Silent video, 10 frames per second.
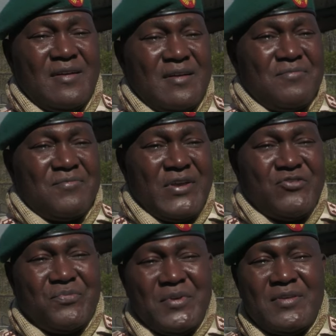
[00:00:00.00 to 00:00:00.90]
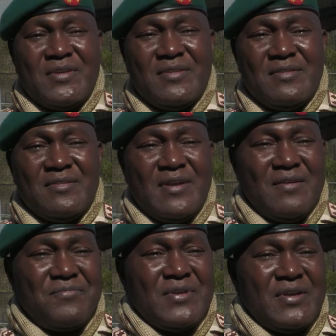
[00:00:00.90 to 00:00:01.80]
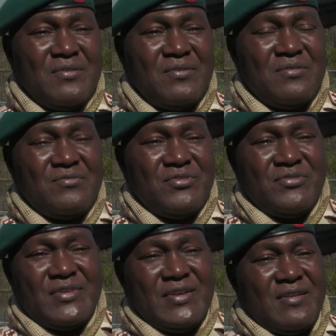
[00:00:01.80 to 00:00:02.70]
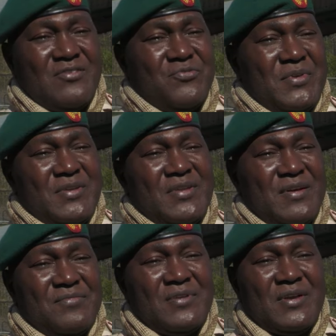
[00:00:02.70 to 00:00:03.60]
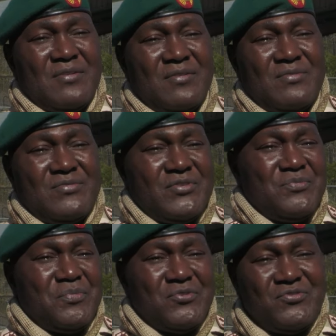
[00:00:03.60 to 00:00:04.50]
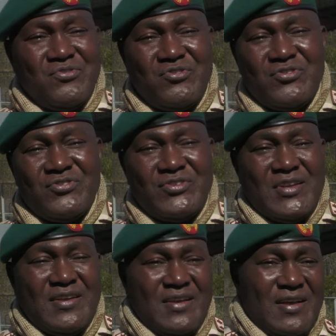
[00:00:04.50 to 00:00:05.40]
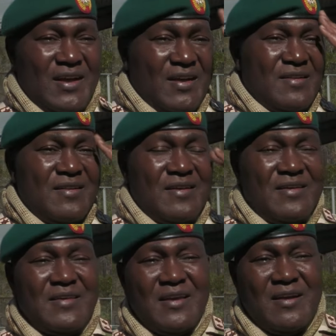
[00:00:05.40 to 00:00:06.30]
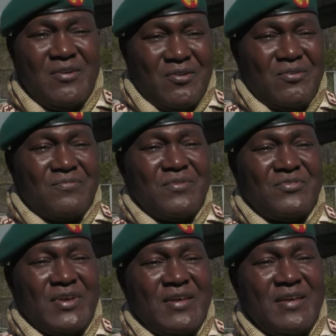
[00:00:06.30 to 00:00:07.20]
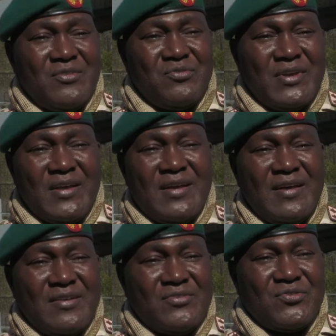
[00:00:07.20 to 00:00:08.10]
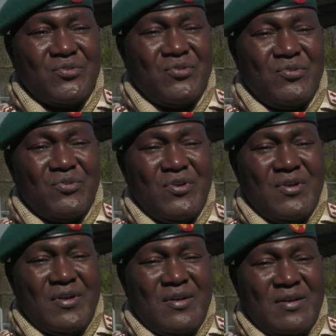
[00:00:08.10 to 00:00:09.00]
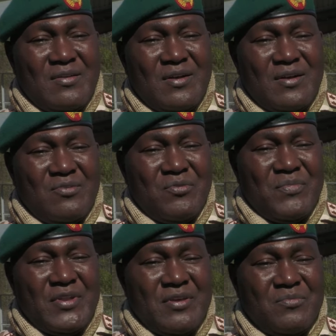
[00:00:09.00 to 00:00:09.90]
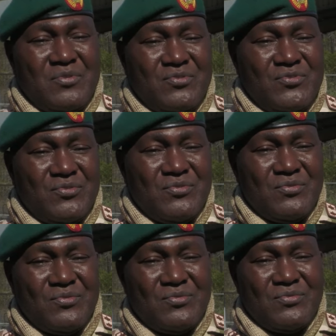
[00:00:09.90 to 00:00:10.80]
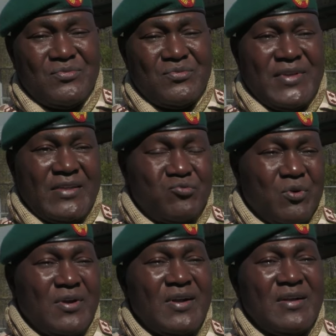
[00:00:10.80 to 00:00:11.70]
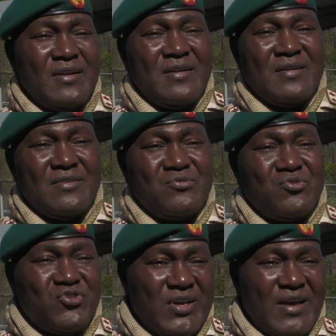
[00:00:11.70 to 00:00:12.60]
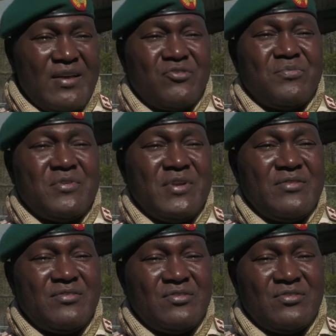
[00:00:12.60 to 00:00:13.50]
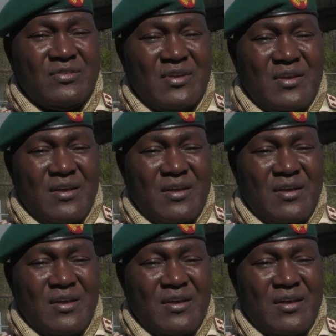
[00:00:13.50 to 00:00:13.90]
uh French-speaking African countries, English-speaking African countries, Portuguese, and uh, here all of us are here together. So uh, we've been able to to network, to share experiences,